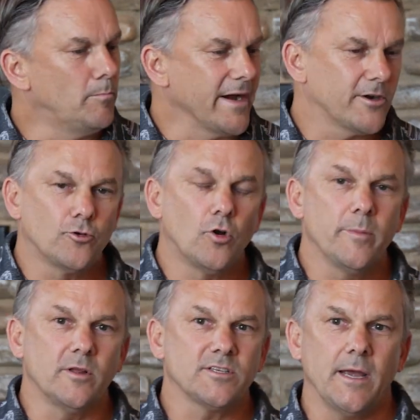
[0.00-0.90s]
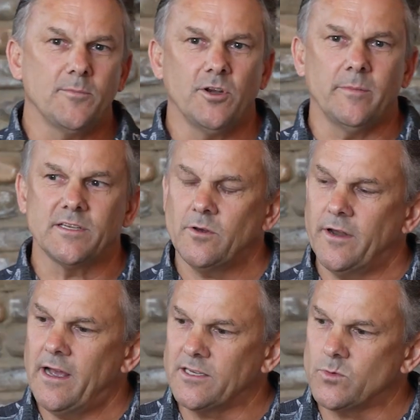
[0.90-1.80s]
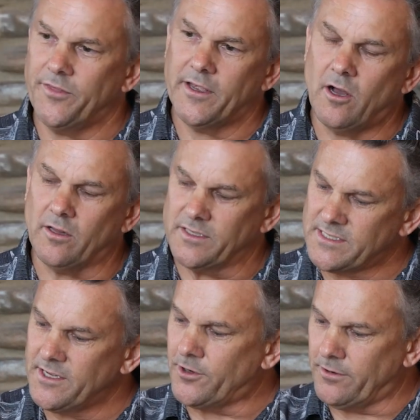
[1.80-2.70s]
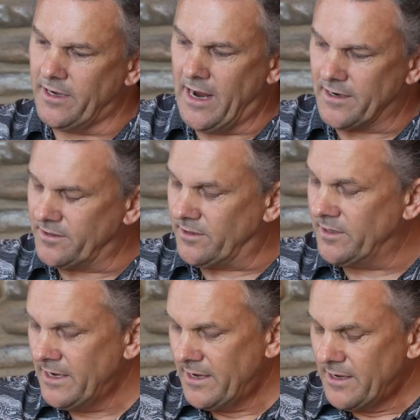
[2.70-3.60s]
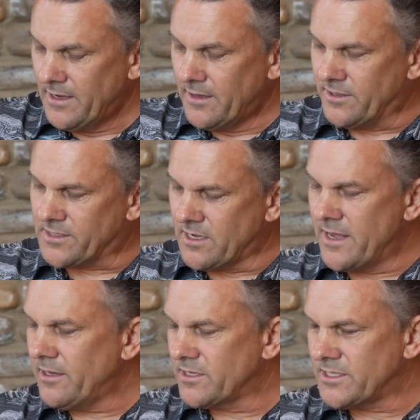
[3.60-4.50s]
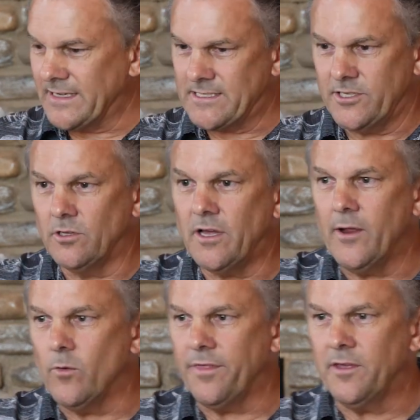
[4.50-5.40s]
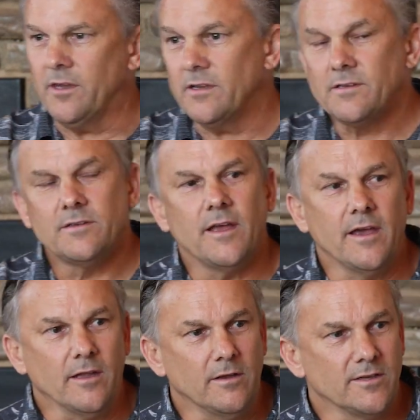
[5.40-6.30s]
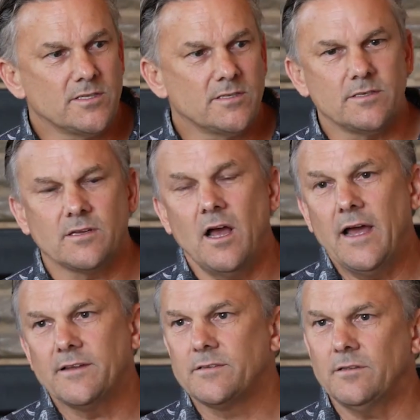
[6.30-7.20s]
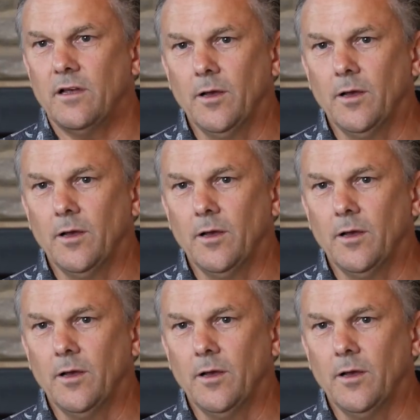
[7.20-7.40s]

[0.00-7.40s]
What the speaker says: microbial type treatment. So it has what they call a cedar reactor that kind of looks like zeolite within it. And it's got